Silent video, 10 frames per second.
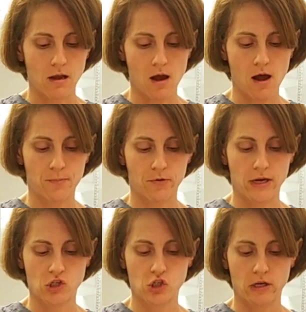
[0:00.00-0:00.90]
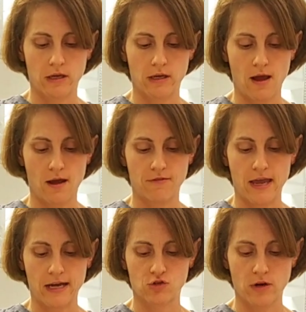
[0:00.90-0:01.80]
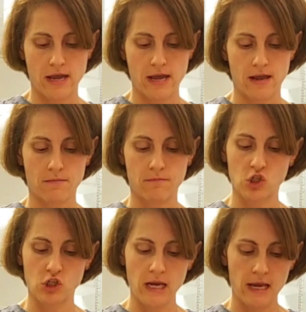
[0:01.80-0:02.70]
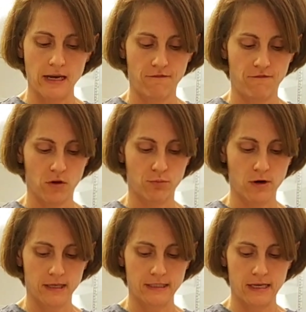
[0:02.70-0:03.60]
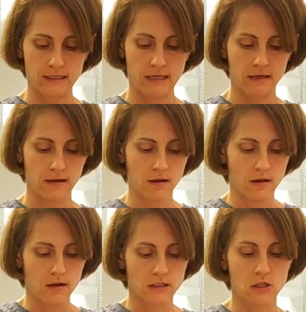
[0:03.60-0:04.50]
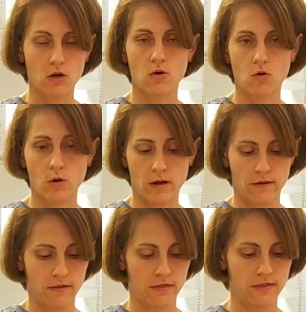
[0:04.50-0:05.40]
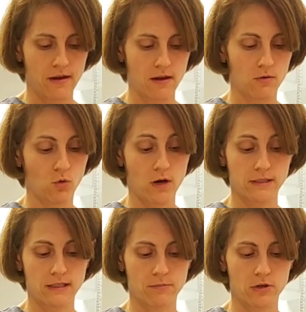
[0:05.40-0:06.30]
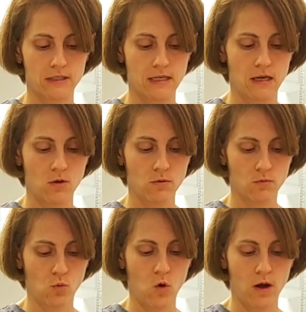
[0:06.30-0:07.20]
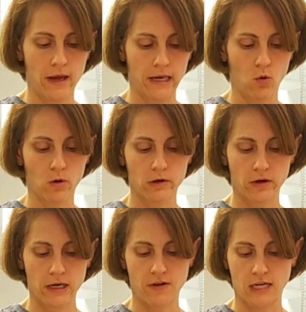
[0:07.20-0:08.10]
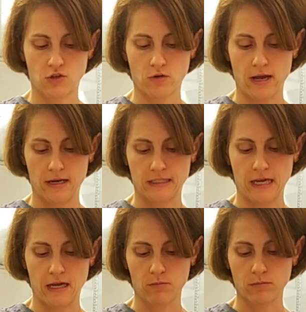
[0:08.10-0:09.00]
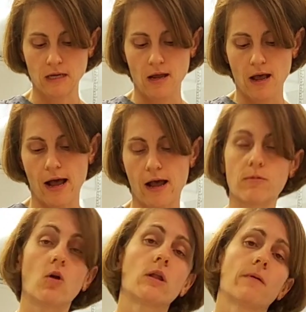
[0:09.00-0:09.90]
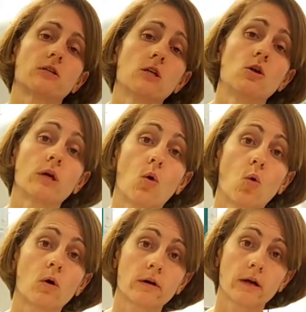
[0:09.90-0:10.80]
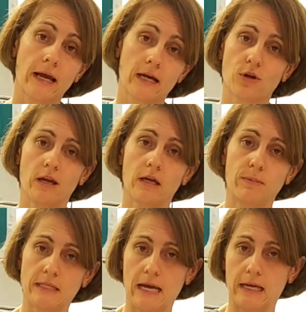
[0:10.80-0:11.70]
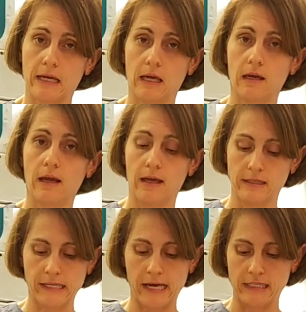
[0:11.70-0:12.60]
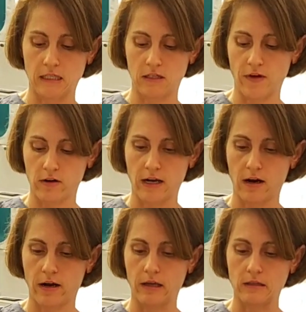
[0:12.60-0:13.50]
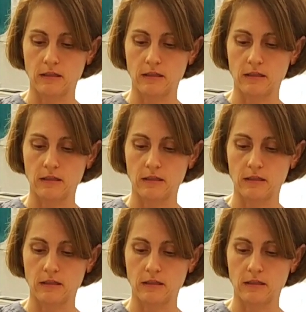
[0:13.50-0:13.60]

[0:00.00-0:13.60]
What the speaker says: Operation of the x-ray machine and film processing. So we're on to number C1, ordering of x-ray exams. The only person who can order an x-ray be taken is a licensed veterinarian.